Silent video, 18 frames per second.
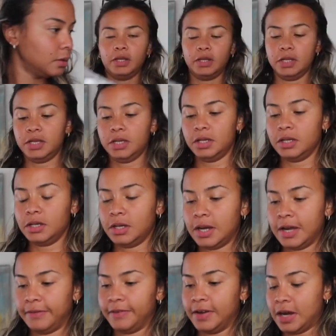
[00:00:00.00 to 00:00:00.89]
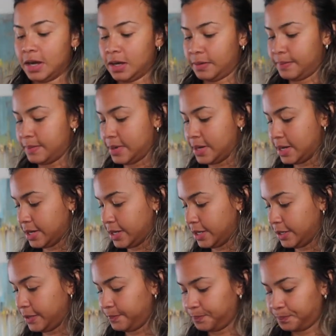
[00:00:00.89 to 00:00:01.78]
And here I've got
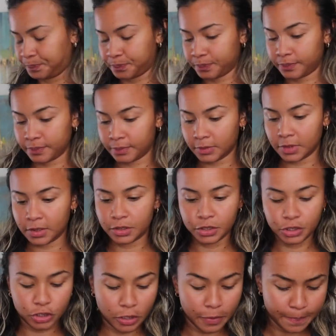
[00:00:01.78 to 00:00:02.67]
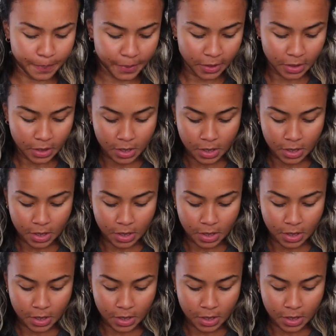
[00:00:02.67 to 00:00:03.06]
my shrimp.